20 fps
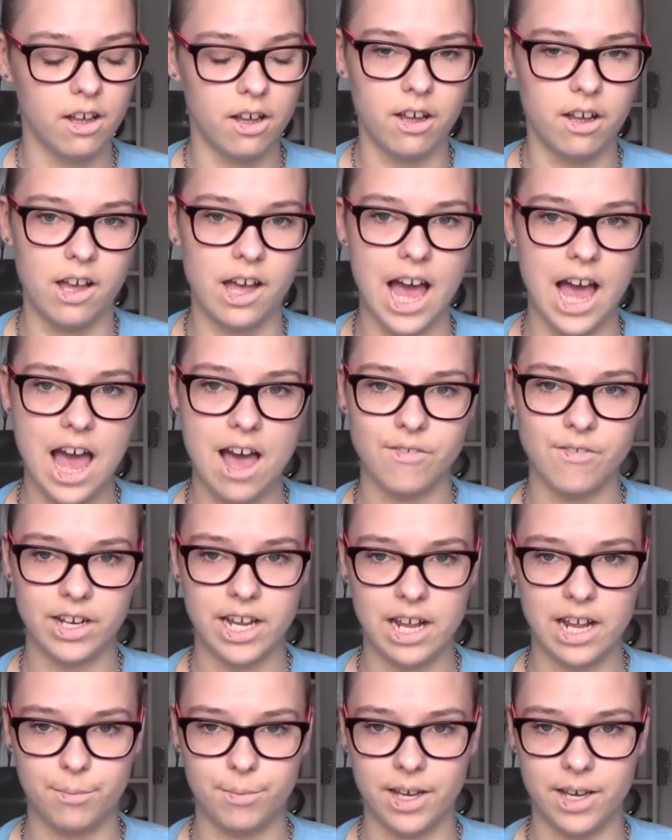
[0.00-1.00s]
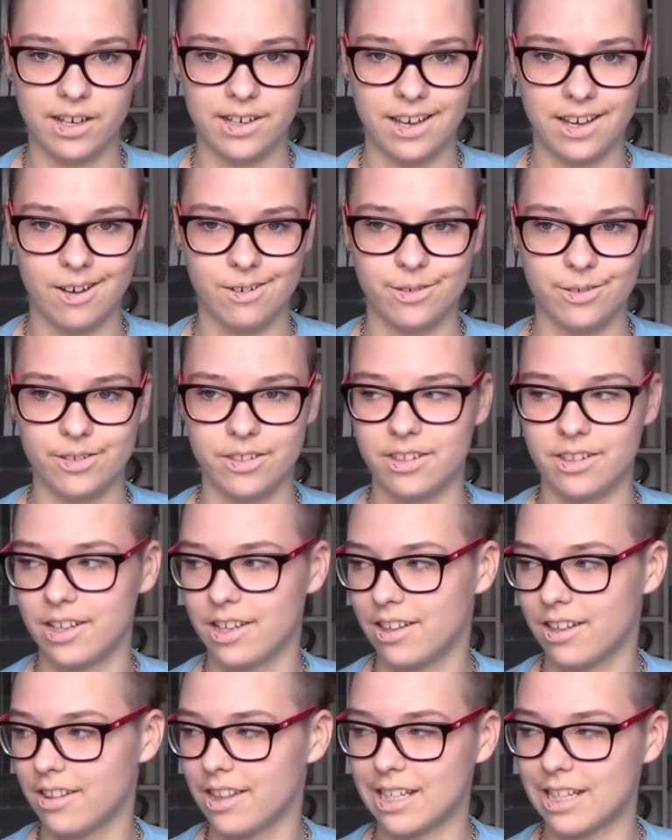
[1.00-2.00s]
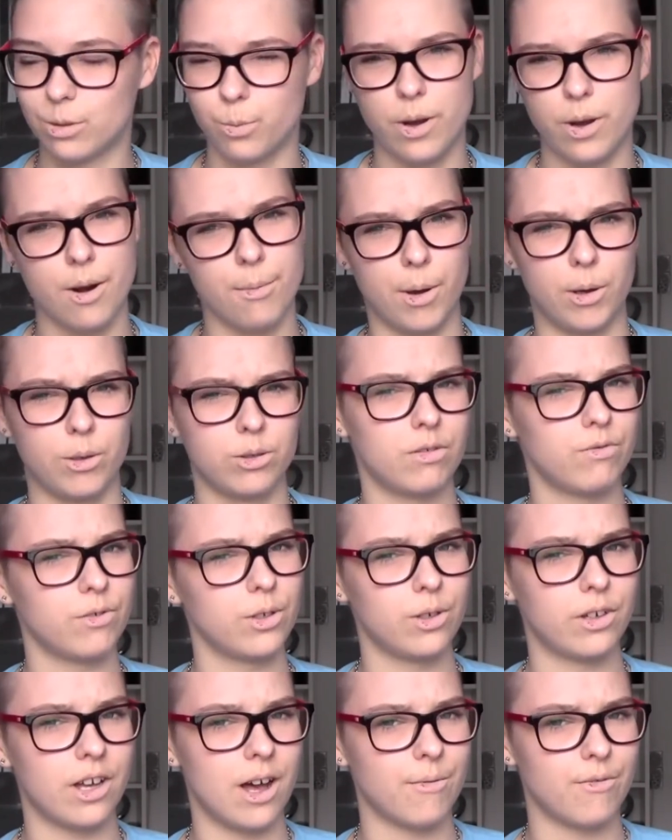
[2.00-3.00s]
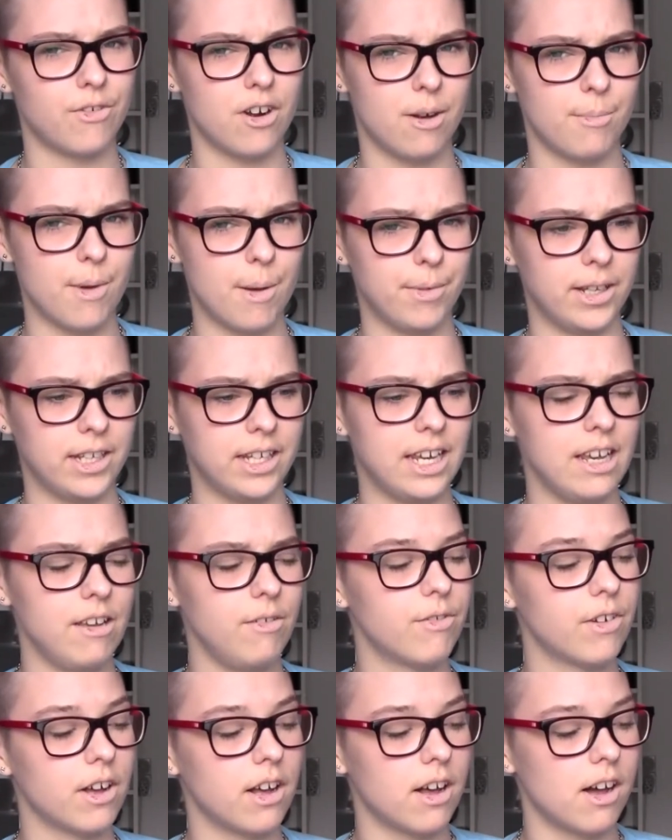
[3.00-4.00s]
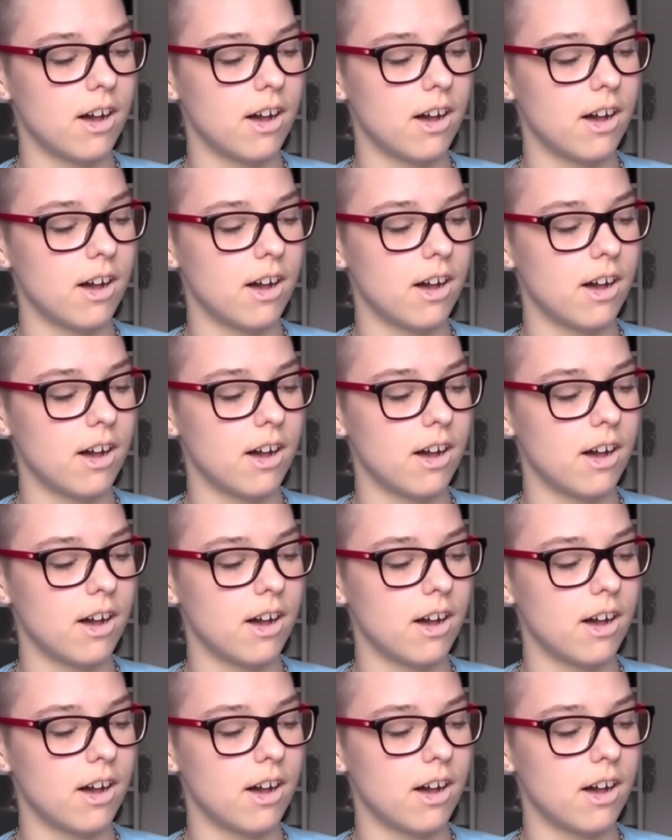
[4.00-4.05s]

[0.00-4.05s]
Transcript: I have an anime account, that's where most of you come from, I believe.